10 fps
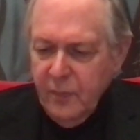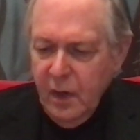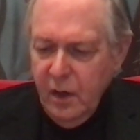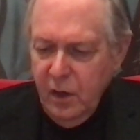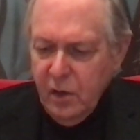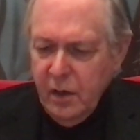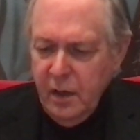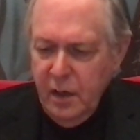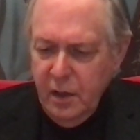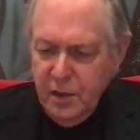here
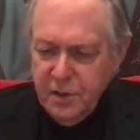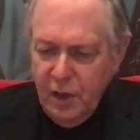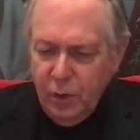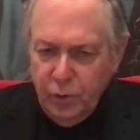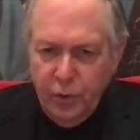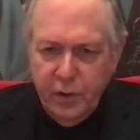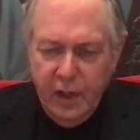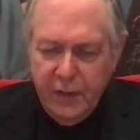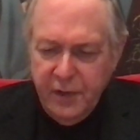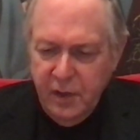is a look
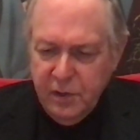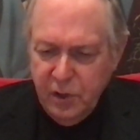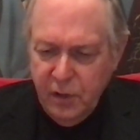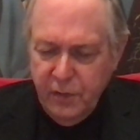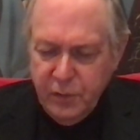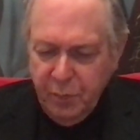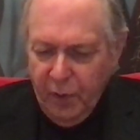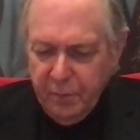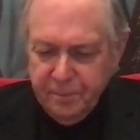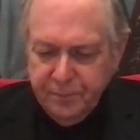at the interior of this book.
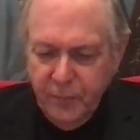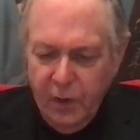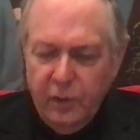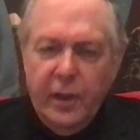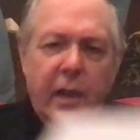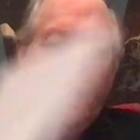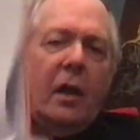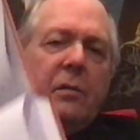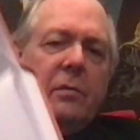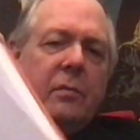The
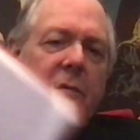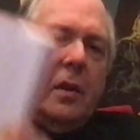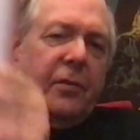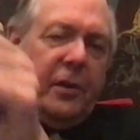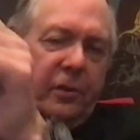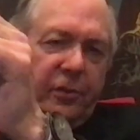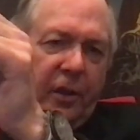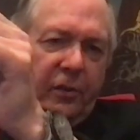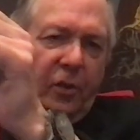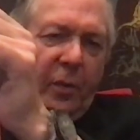layout, if I do say
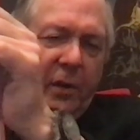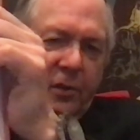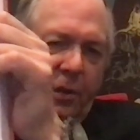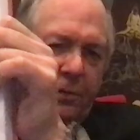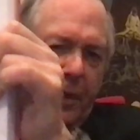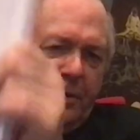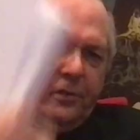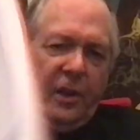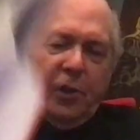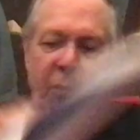so myself, I
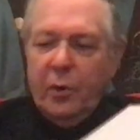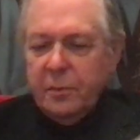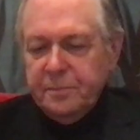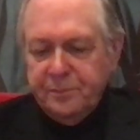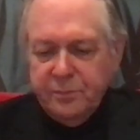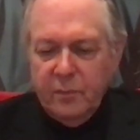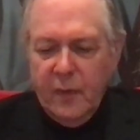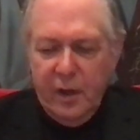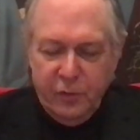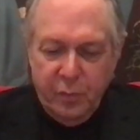designed the book,
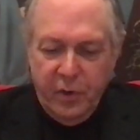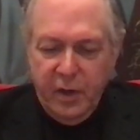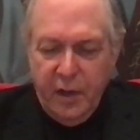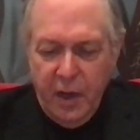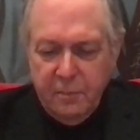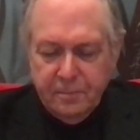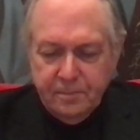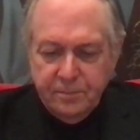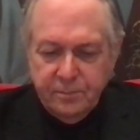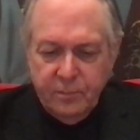is pretty neat.
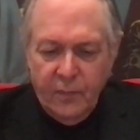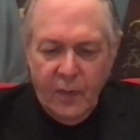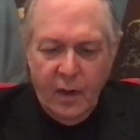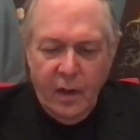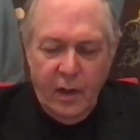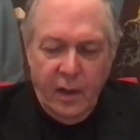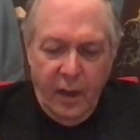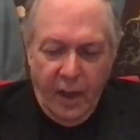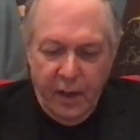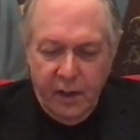
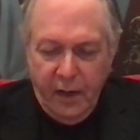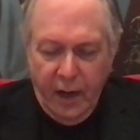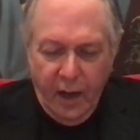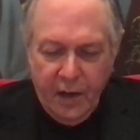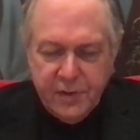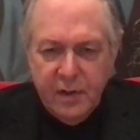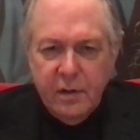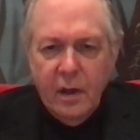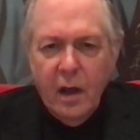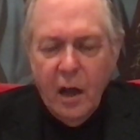And it has
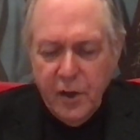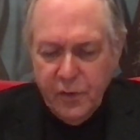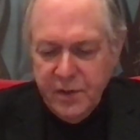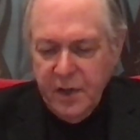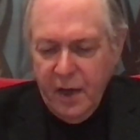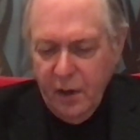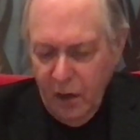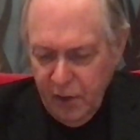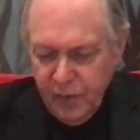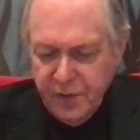hundreds and
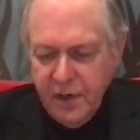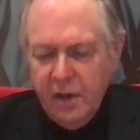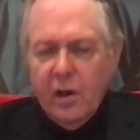hundreds and